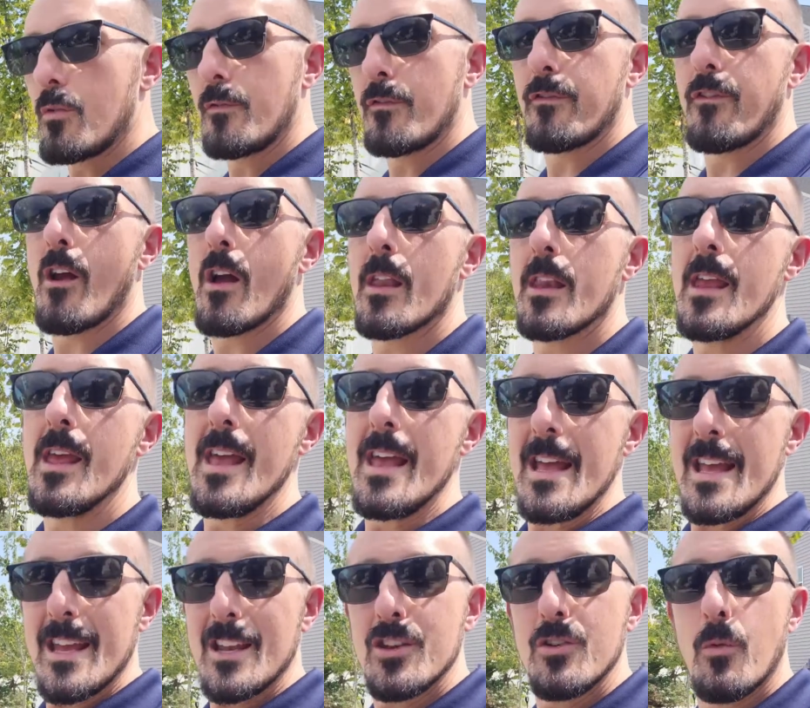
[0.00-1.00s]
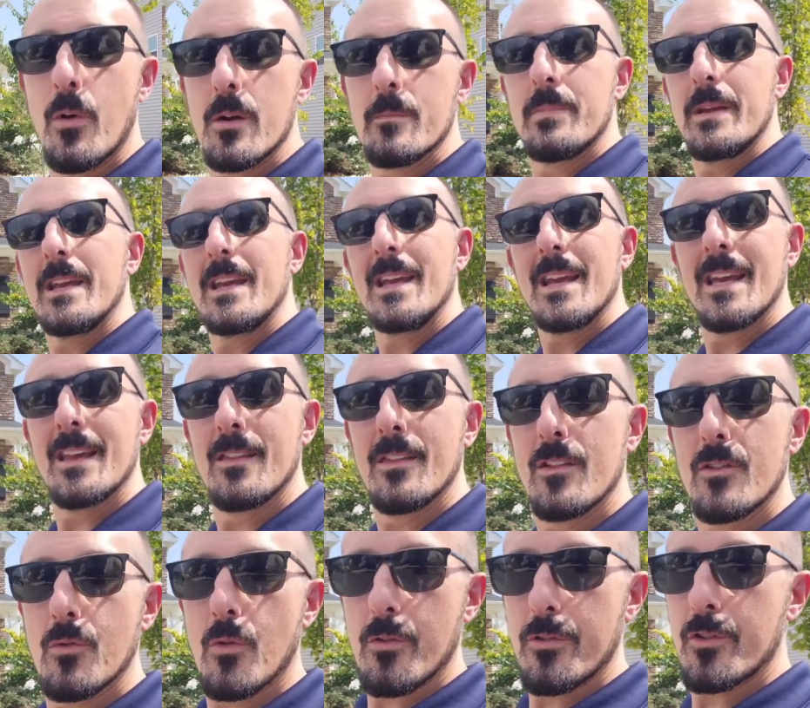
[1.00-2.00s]
front, and you want to be in the
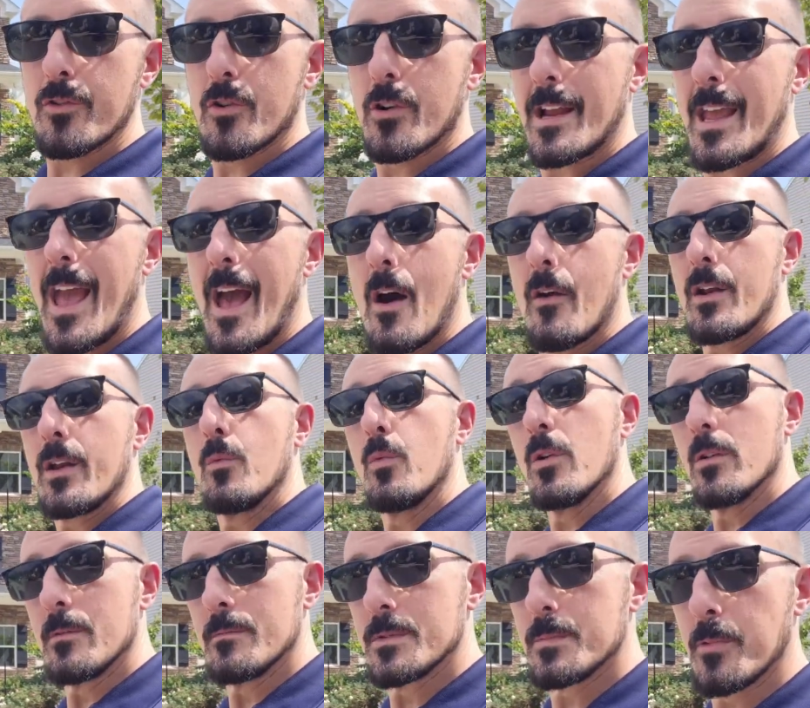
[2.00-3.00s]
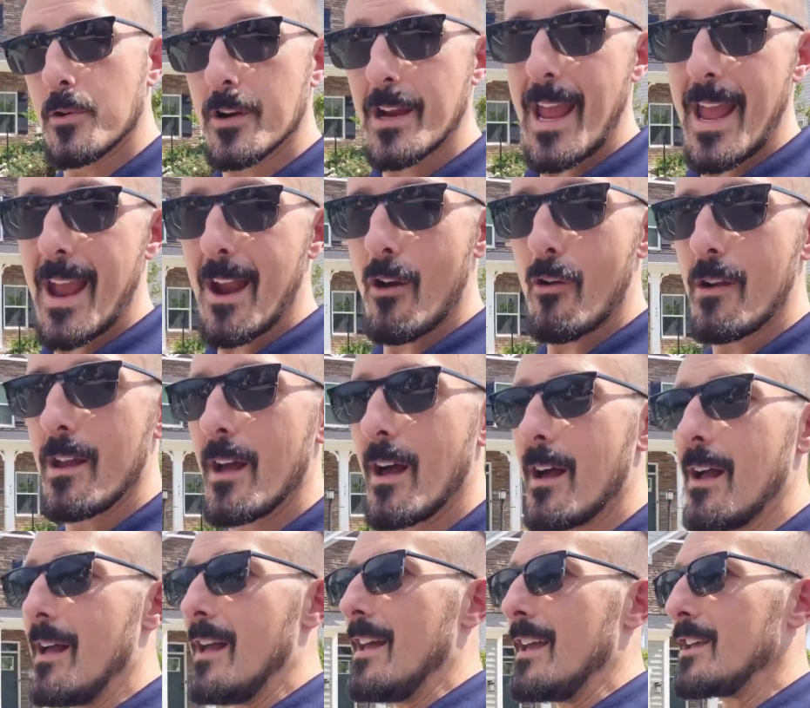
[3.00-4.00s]
Northern New York County, Williamsburg area,
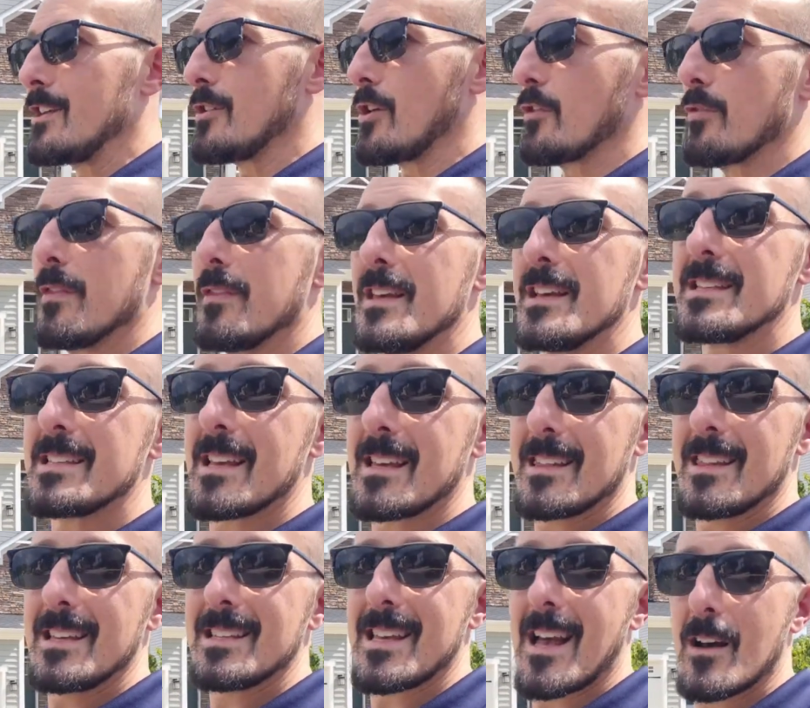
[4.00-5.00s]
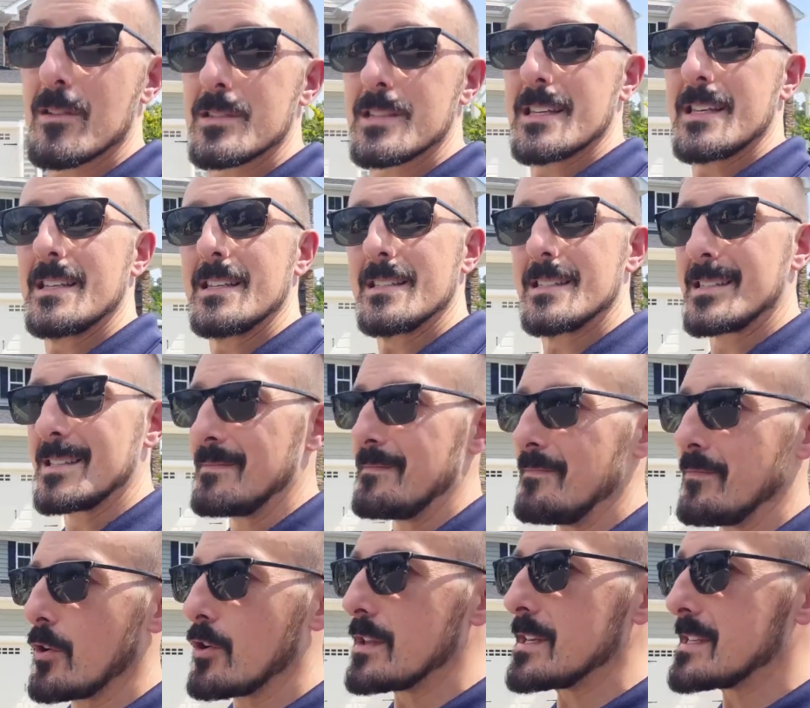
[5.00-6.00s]
this
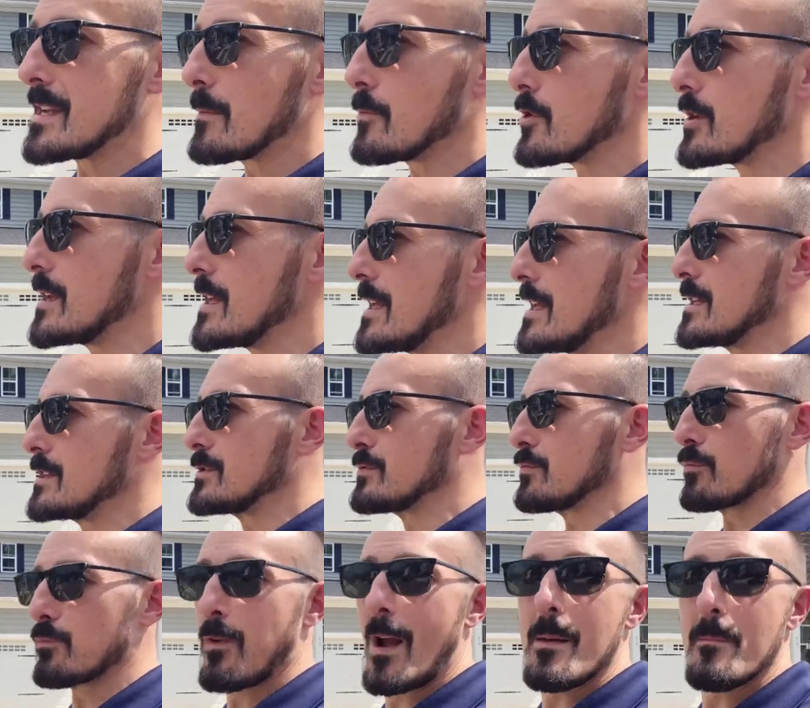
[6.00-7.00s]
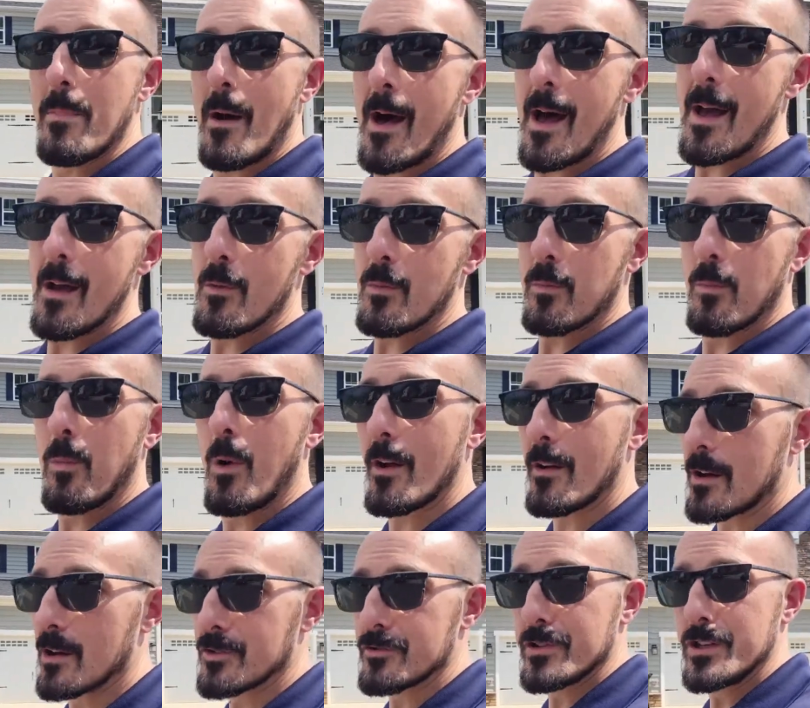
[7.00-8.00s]
neighborhood is right by Water
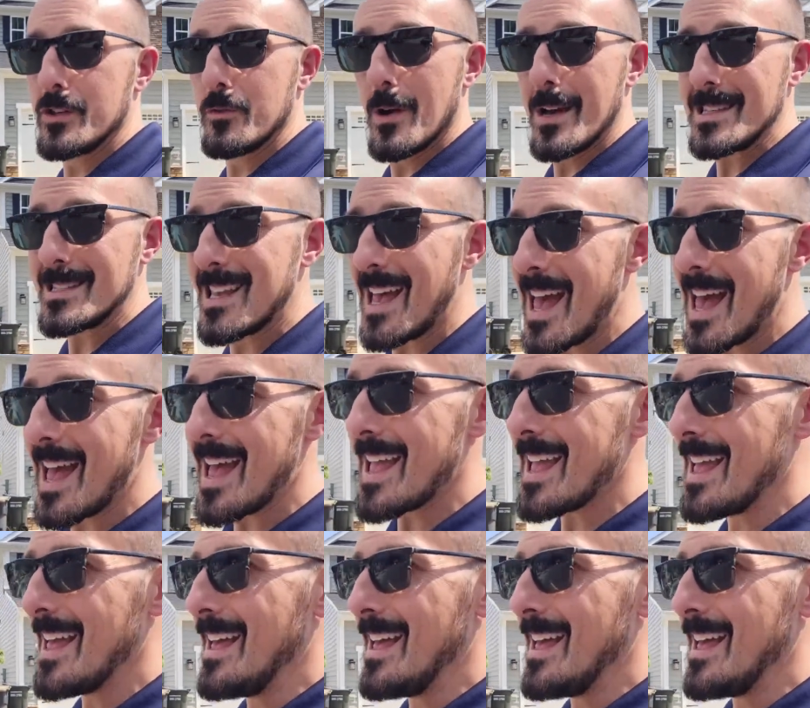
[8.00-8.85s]
Country USA.